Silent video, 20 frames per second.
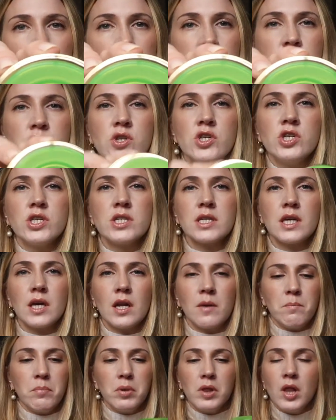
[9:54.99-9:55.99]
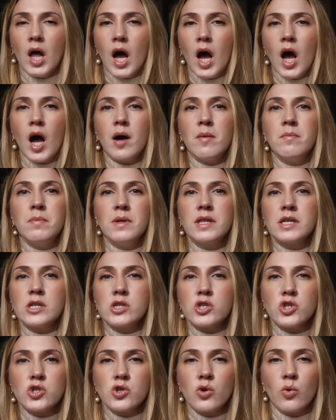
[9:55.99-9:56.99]
so you just got a blob
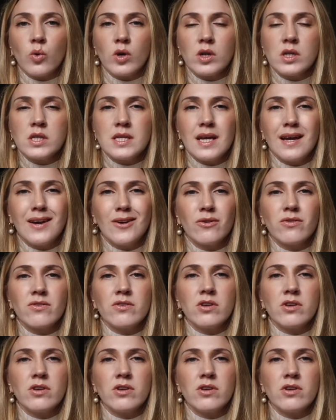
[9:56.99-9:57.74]
that squirts out,